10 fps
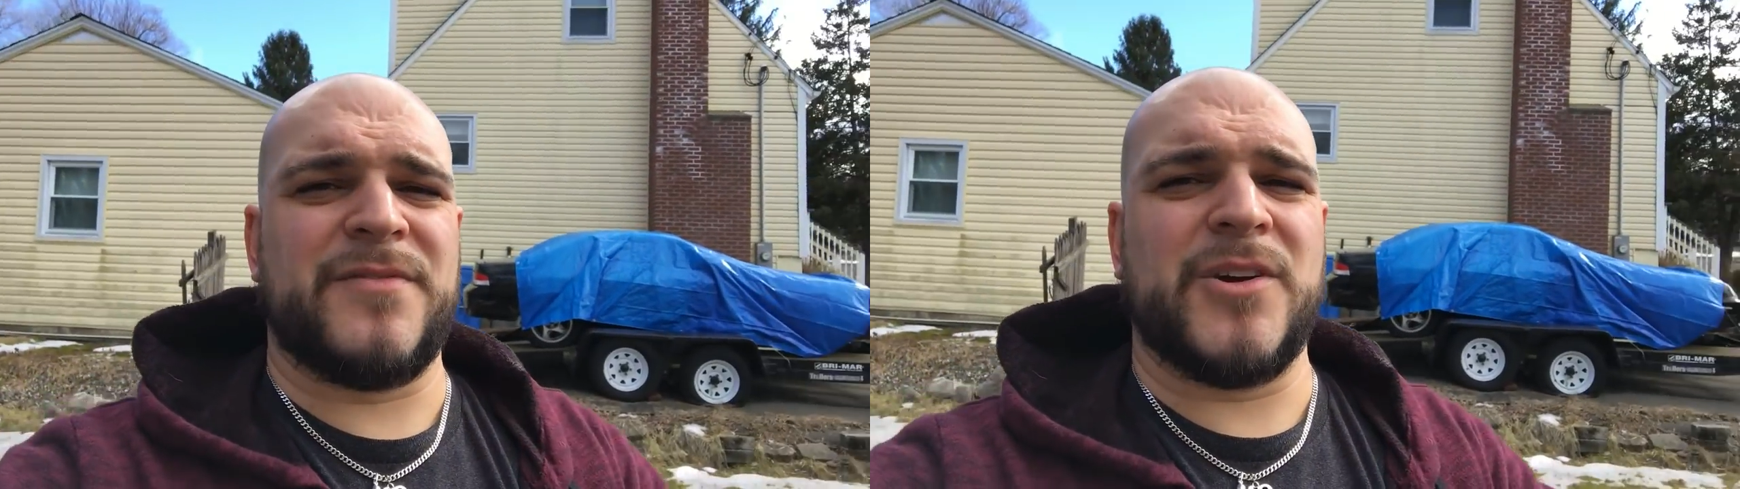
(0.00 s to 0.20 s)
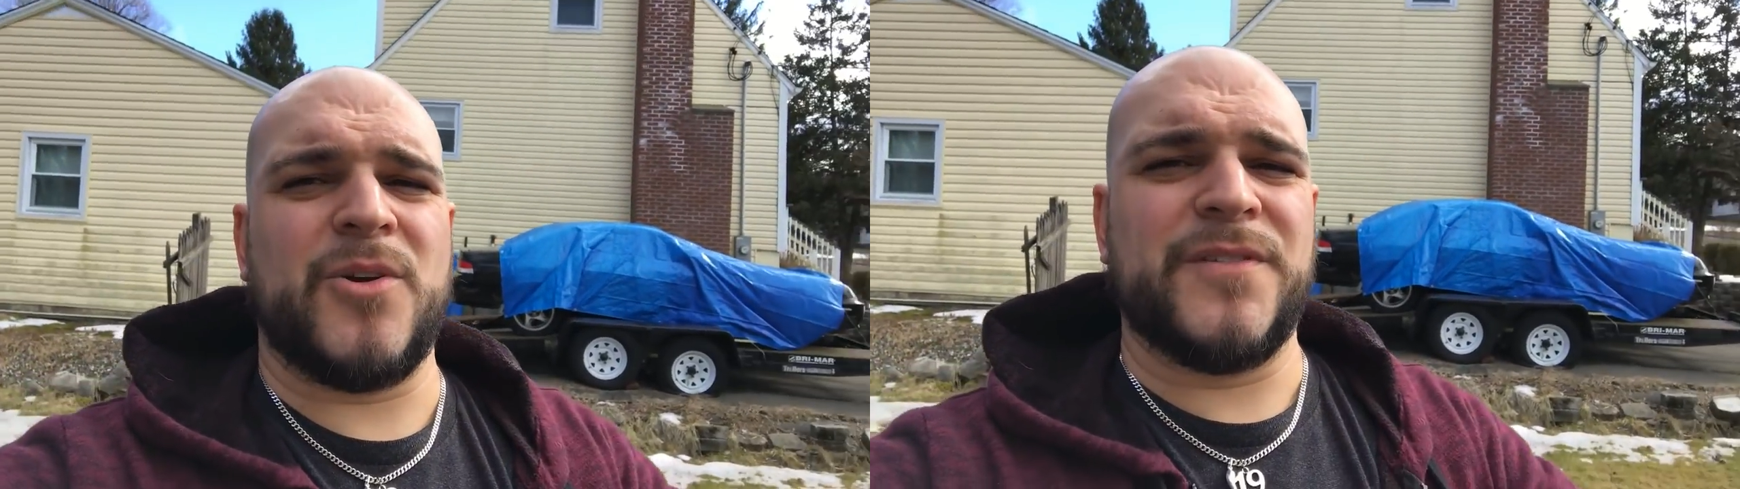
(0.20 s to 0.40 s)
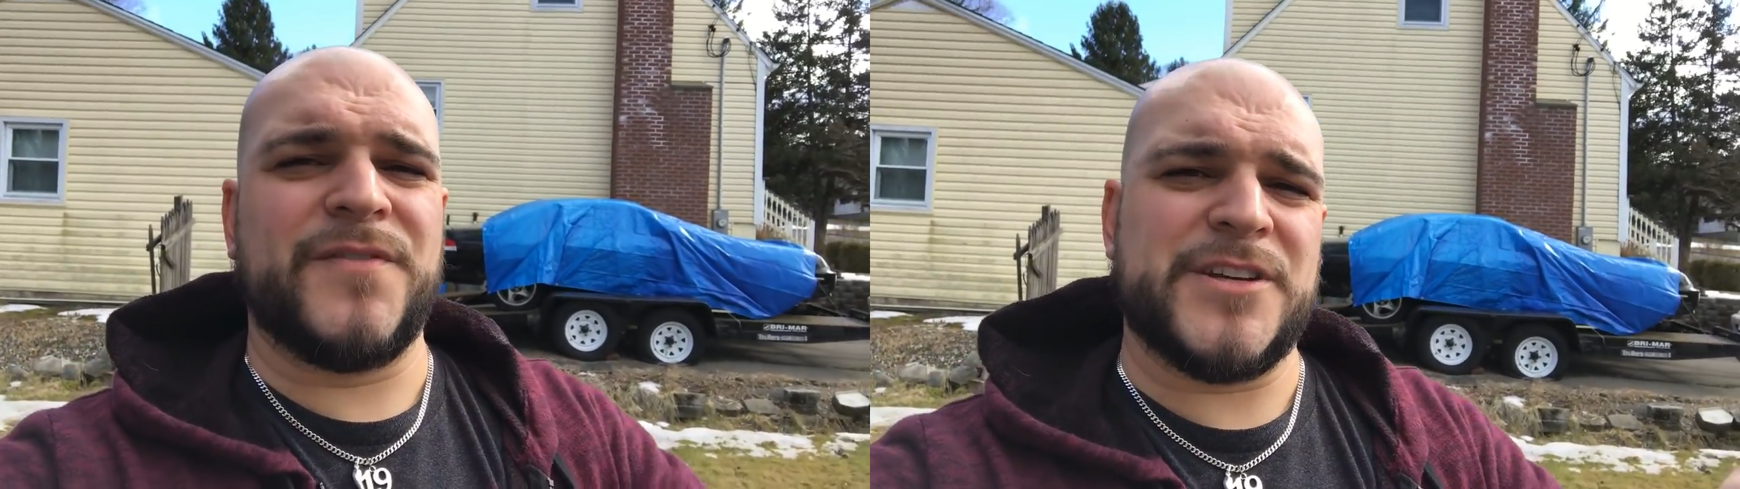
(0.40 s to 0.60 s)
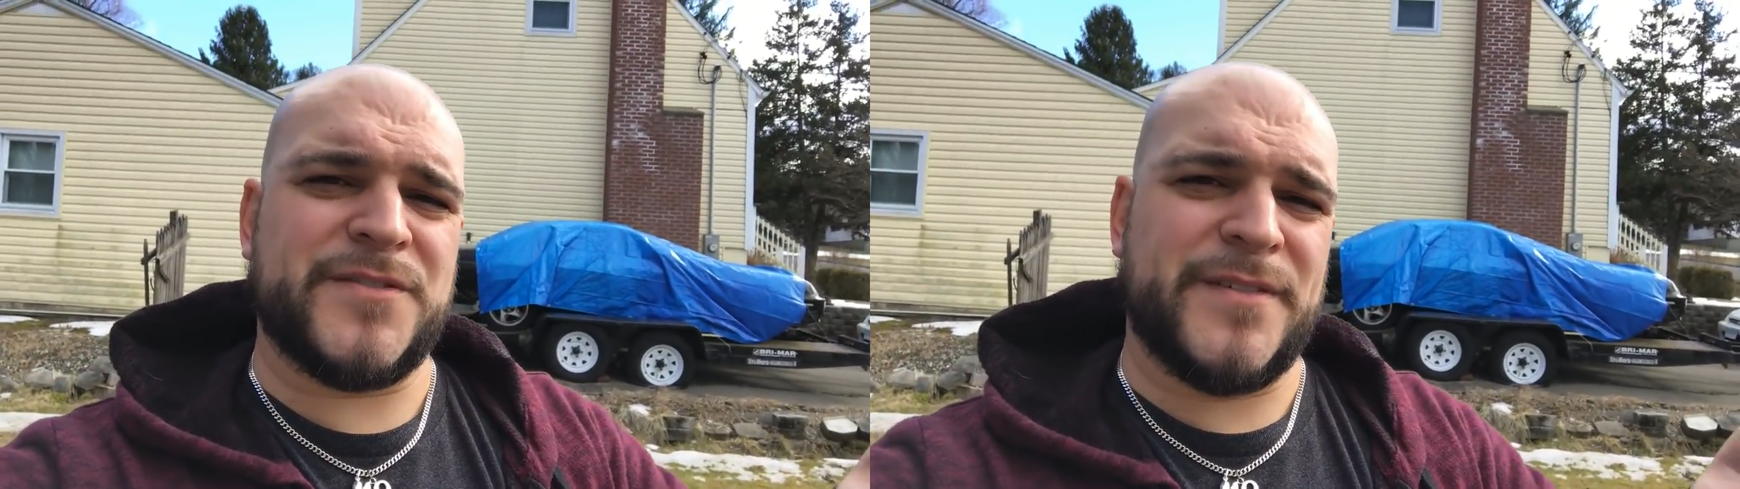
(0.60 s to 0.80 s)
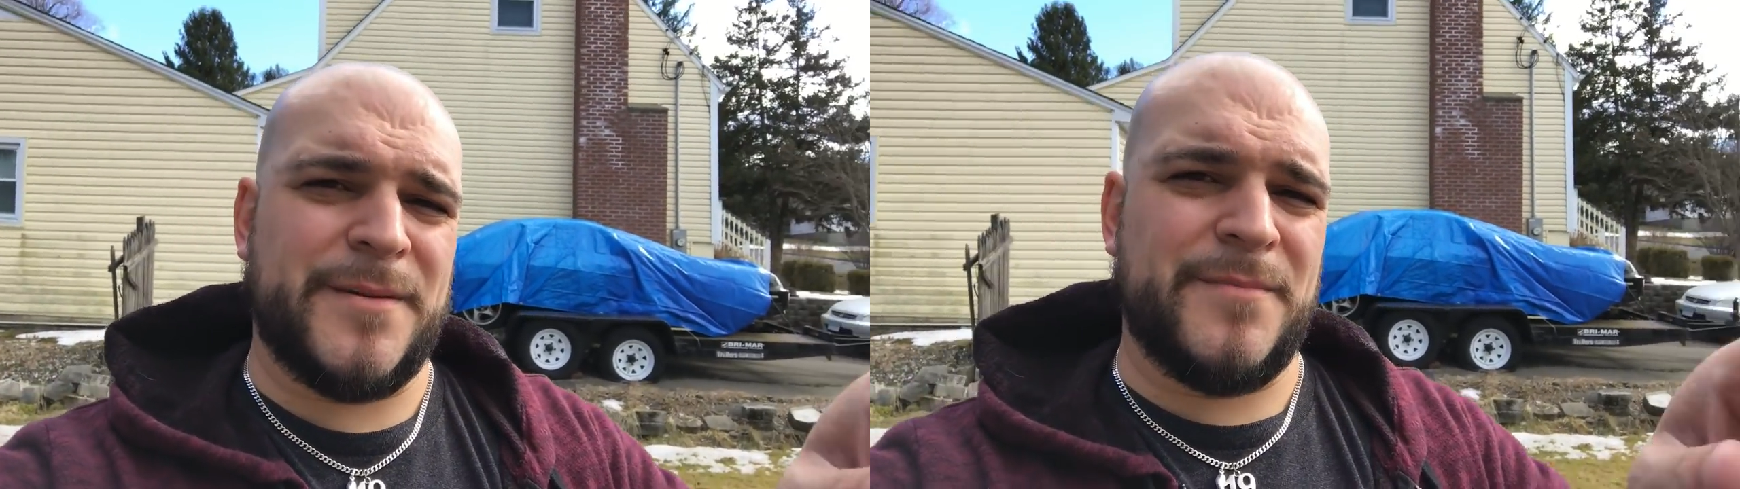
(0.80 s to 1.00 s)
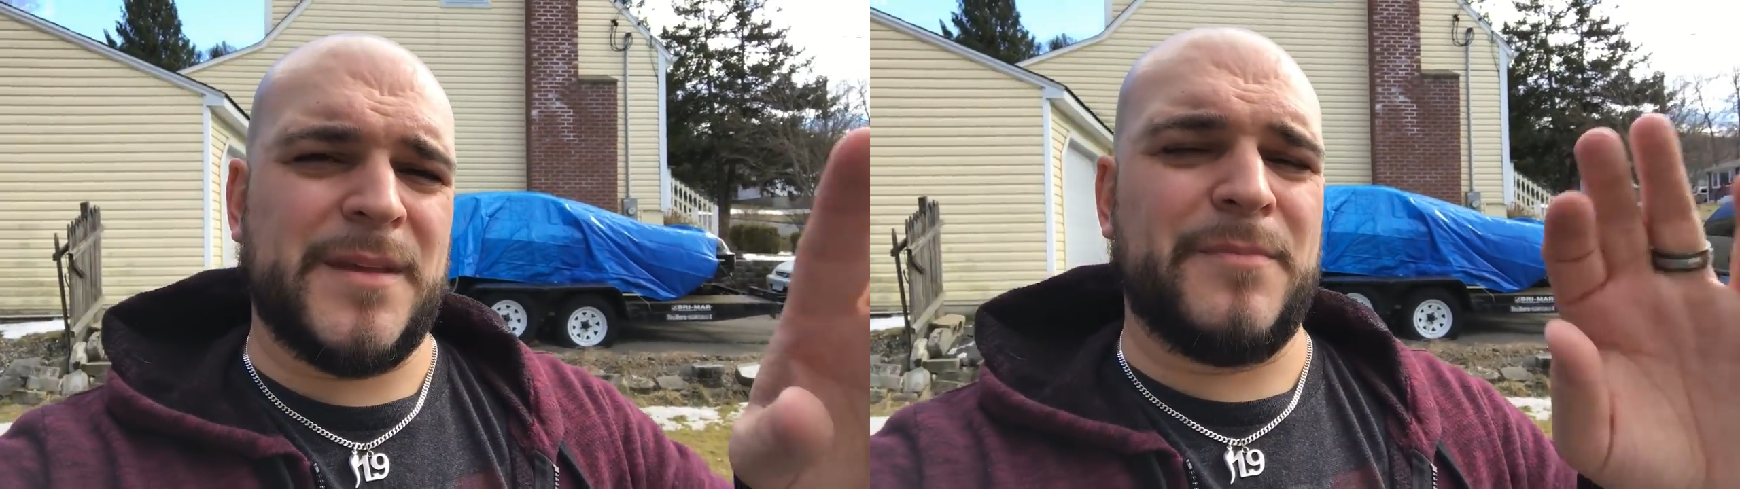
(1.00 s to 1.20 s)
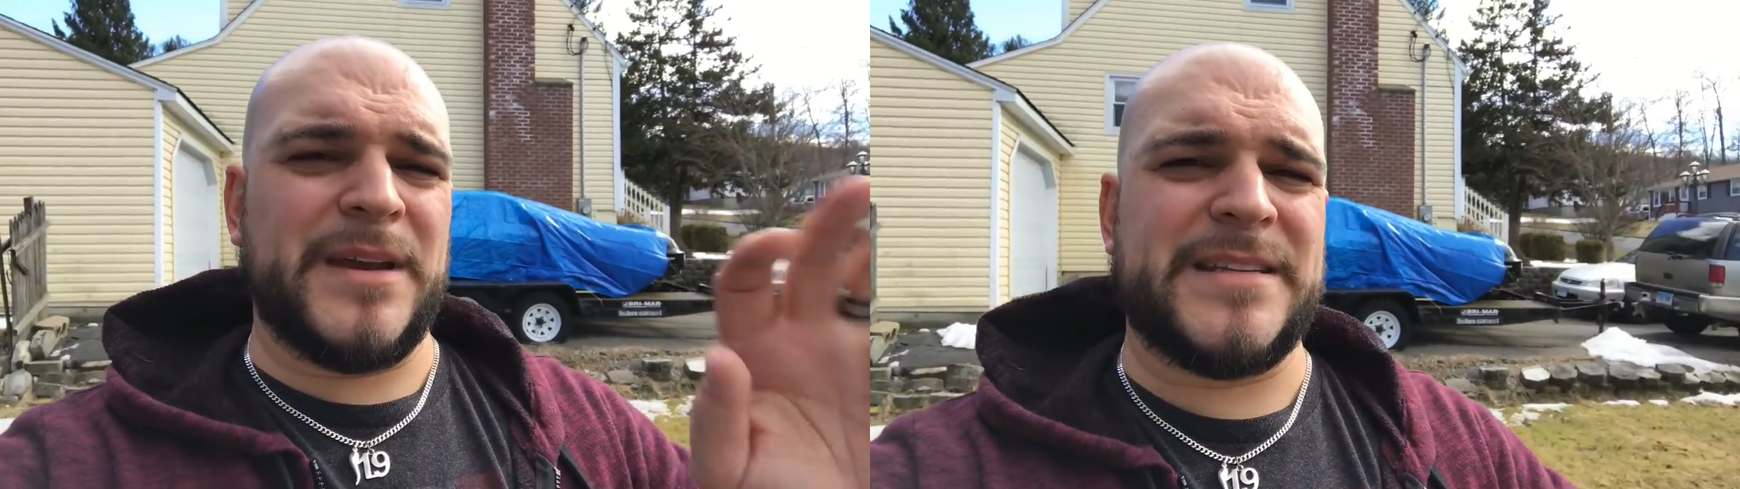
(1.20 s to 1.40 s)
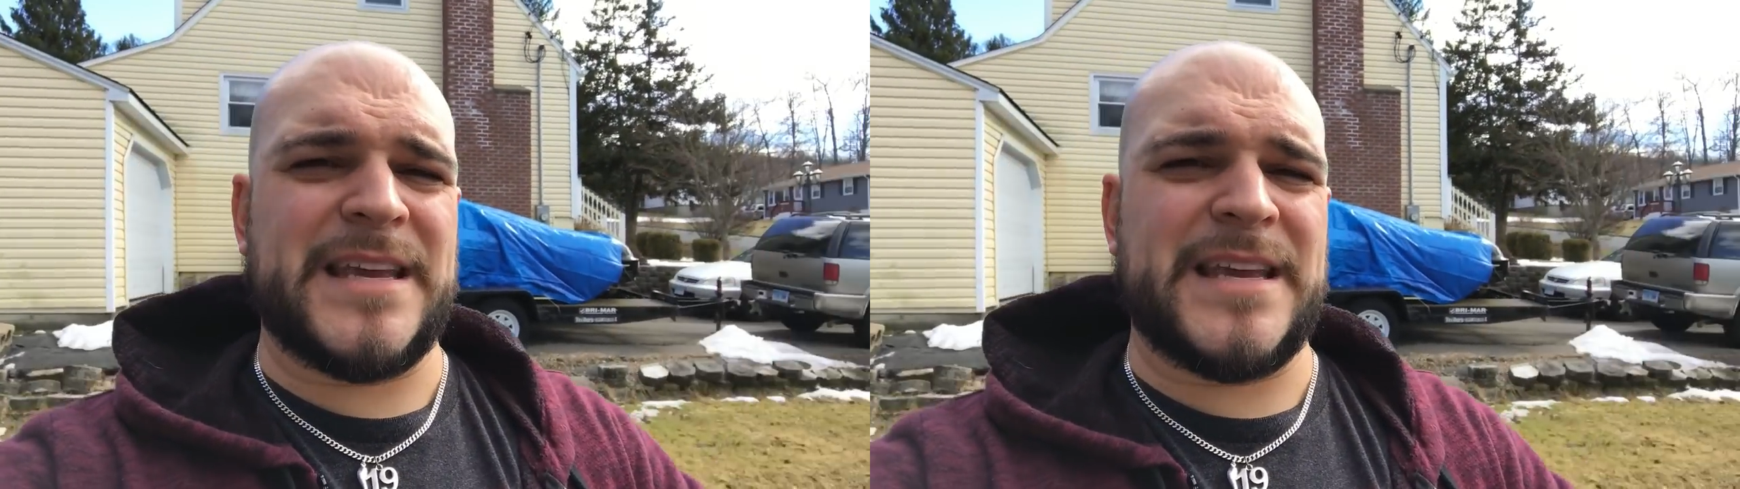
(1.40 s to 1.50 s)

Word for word: the goldfish from the big,